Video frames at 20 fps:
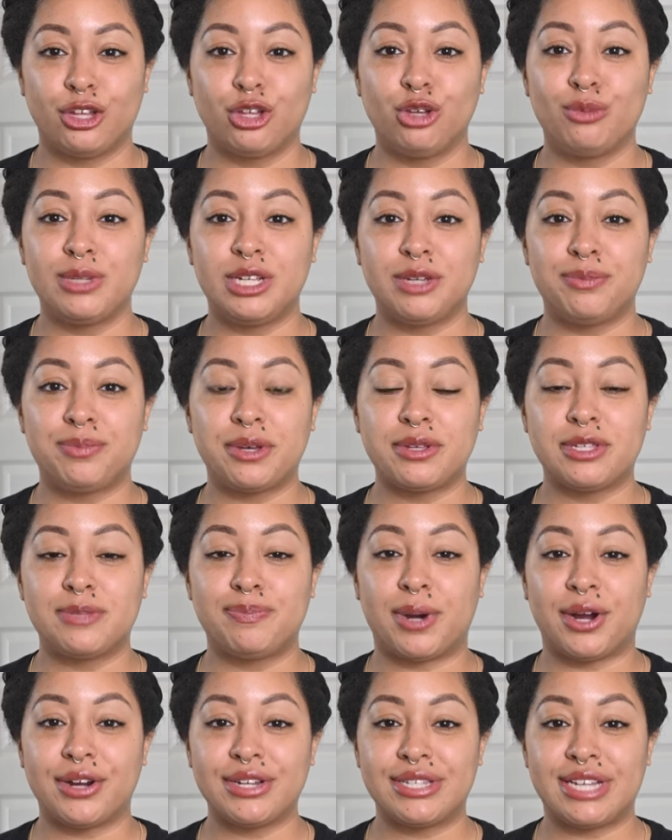Home Depot's
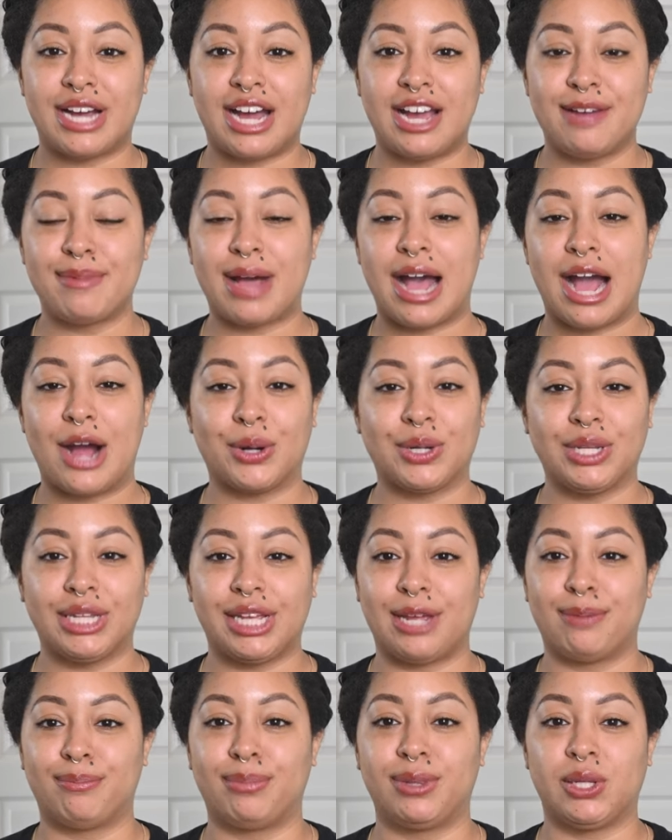part-time
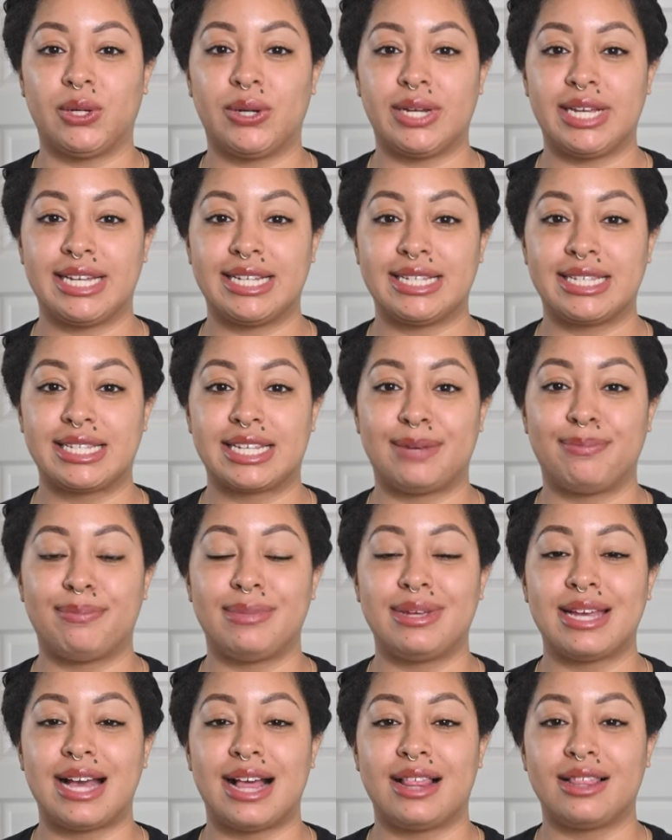hourly employees can
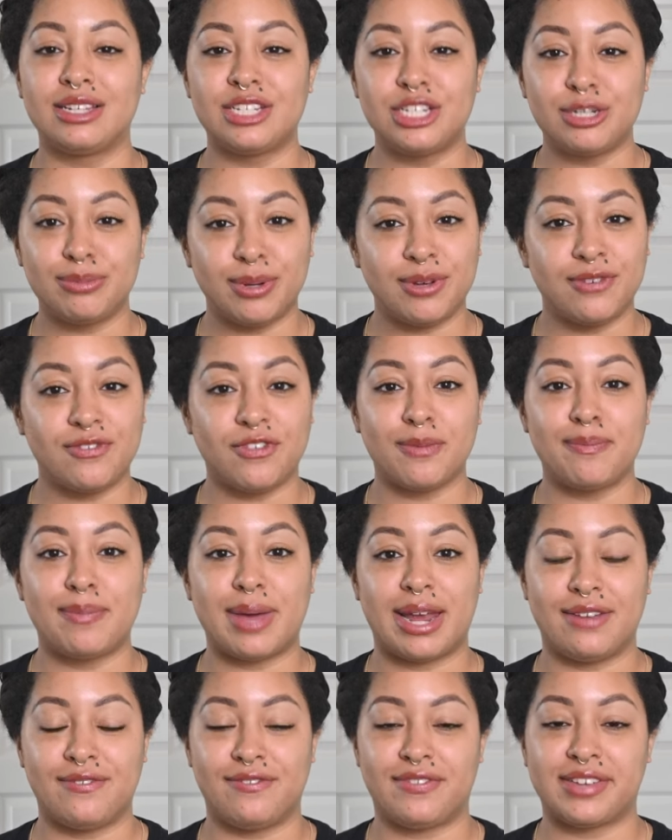be eligible for
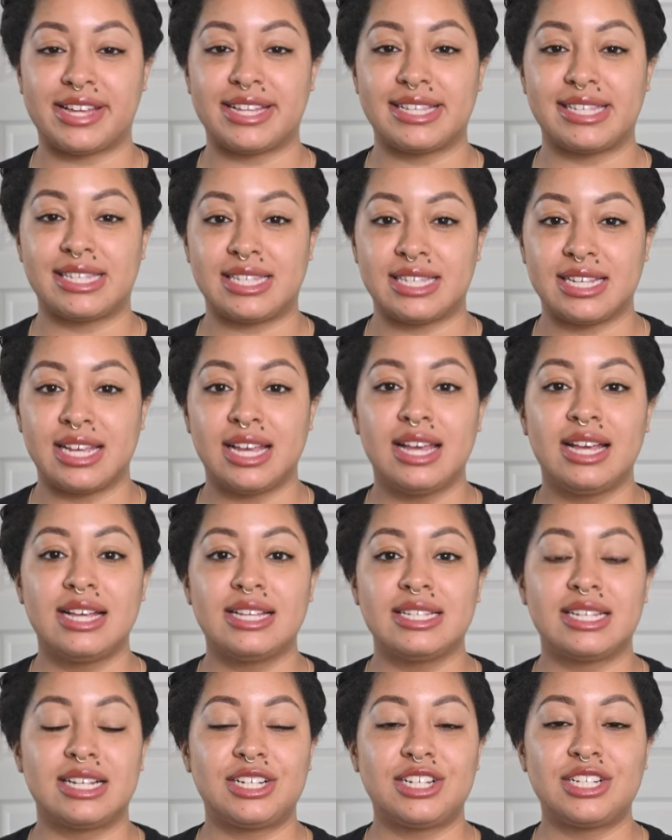benefits
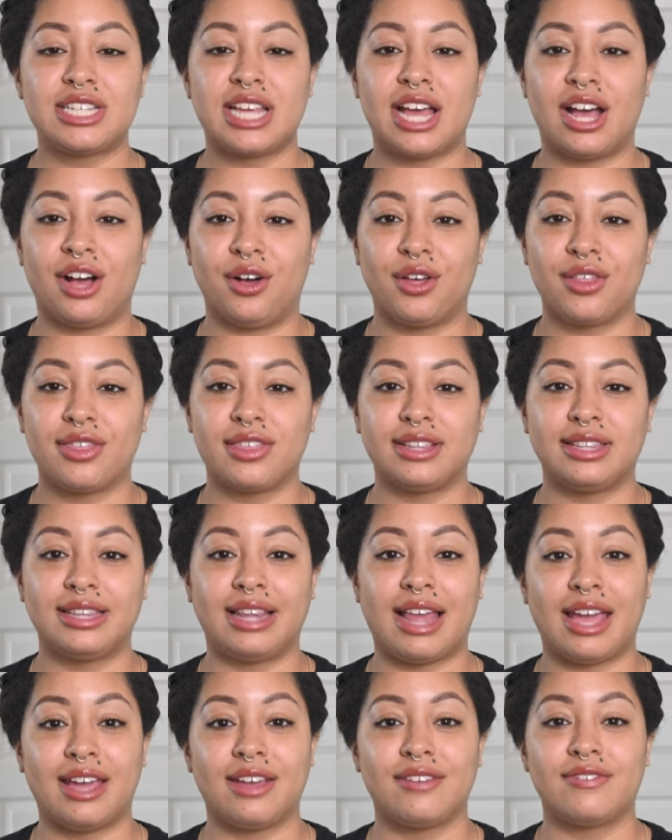such as health,
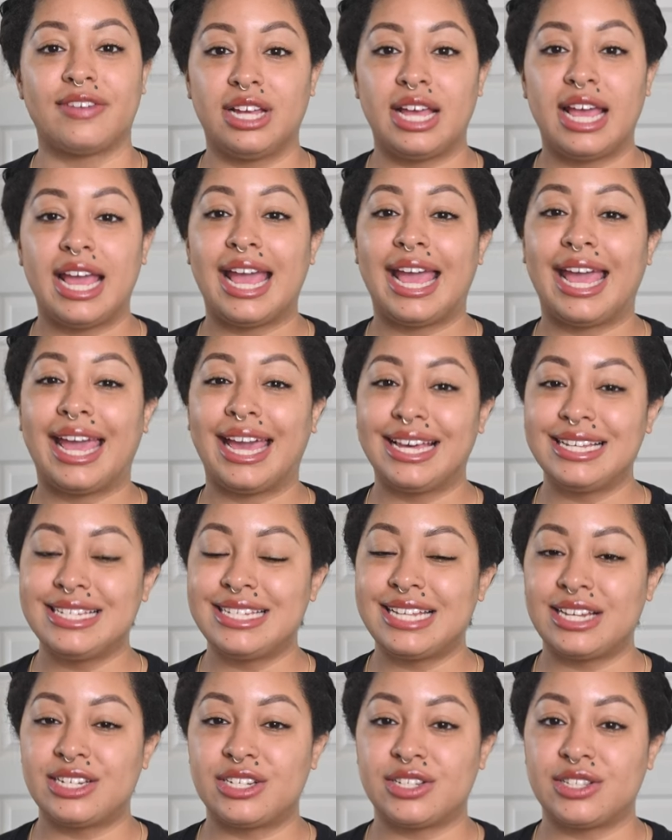life,
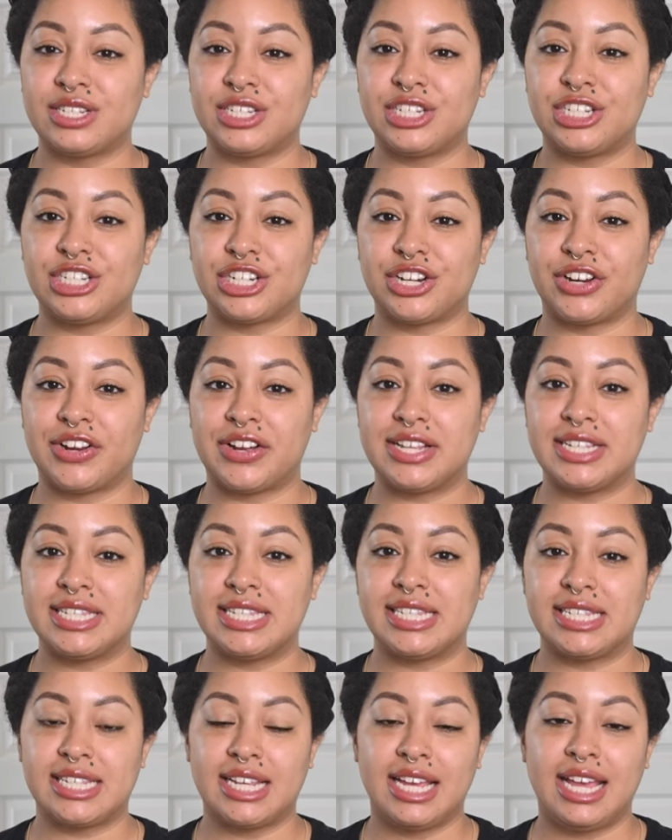and dental
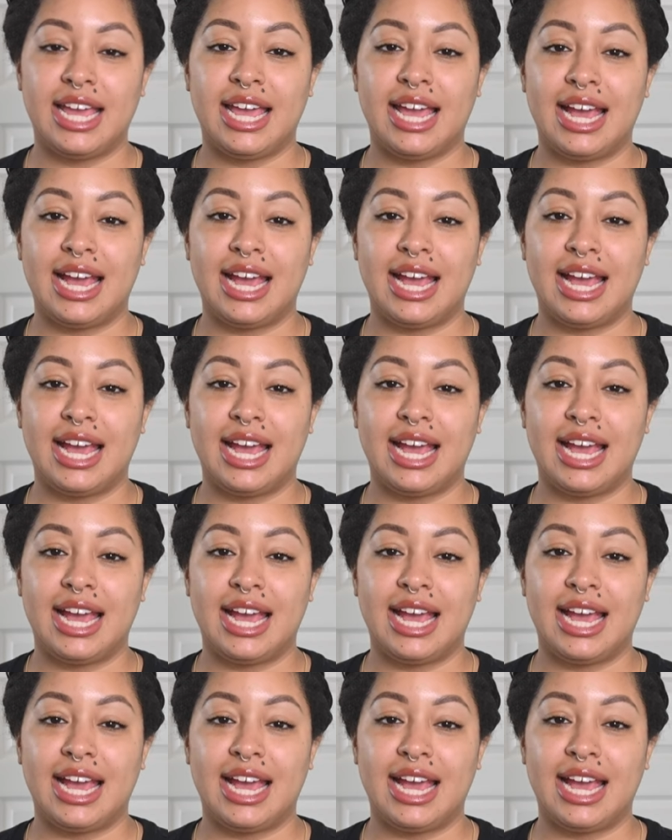insurance,